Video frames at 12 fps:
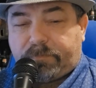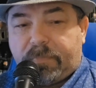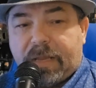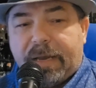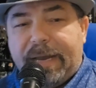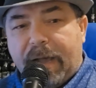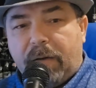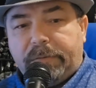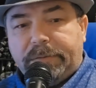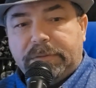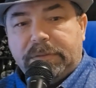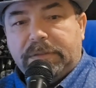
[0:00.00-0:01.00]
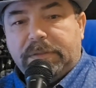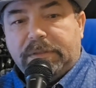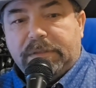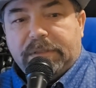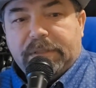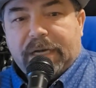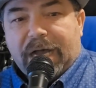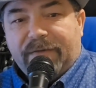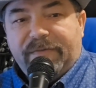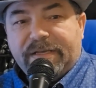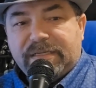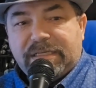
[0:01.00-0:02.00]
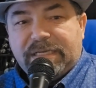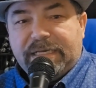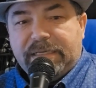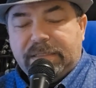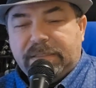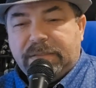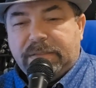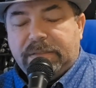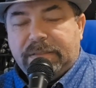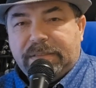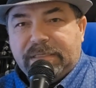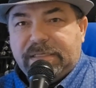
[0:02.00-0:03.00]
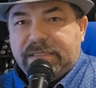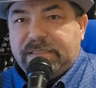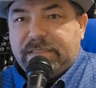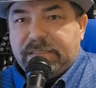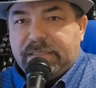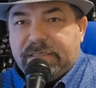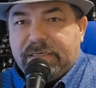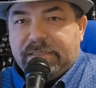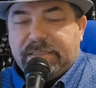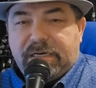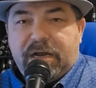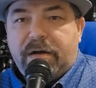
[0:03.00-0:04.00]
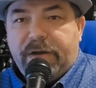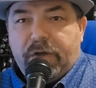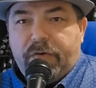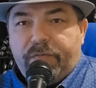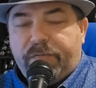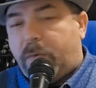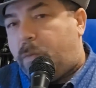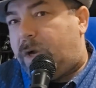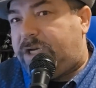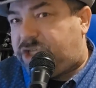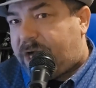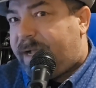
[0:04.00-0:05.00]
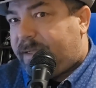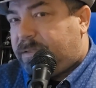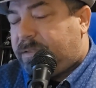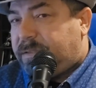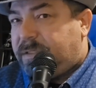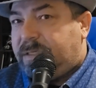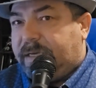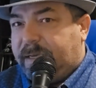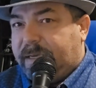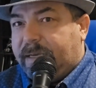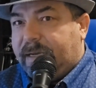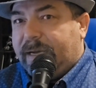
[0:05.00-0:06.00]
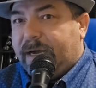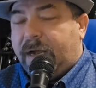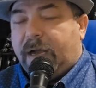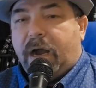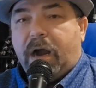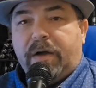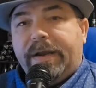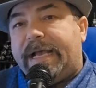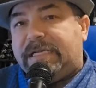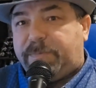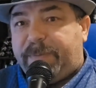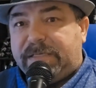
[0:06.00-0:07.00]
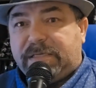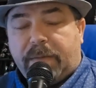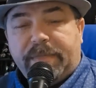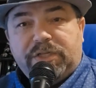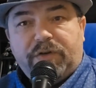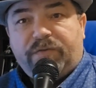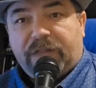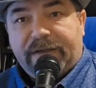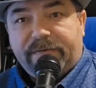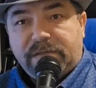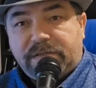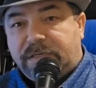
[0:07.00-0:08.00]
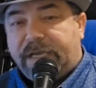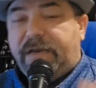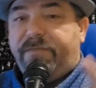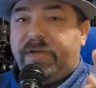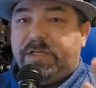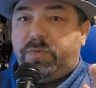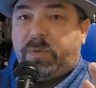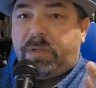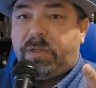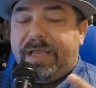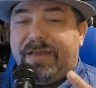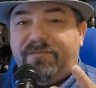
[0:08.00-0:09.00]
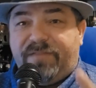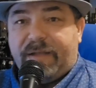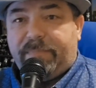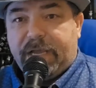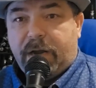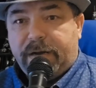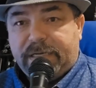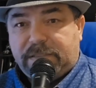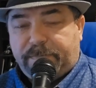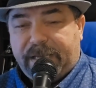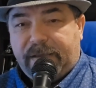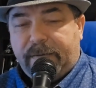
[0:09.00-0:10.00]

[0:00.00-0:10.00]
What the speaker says: Now, obviously, this is a scenario for one child. RESPs come in two flavors, individual and family RSP.